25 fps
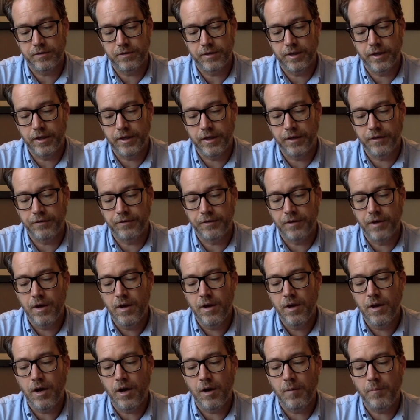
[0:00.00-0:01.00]
It is
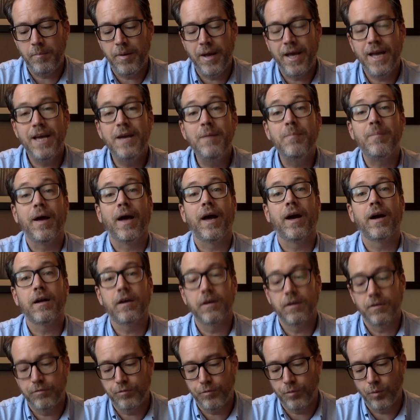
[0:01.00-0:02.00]
payback
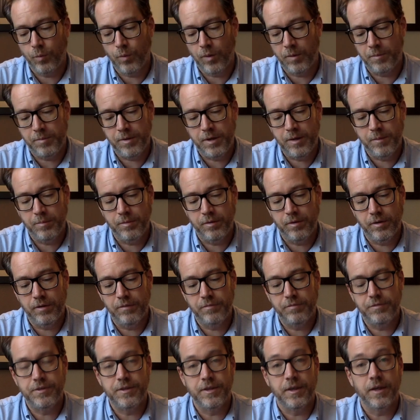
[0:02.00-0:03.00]
for what people
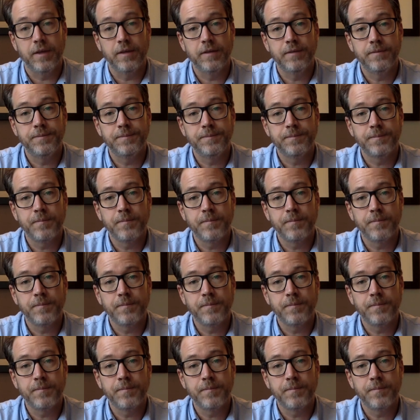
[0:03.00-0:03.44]
have done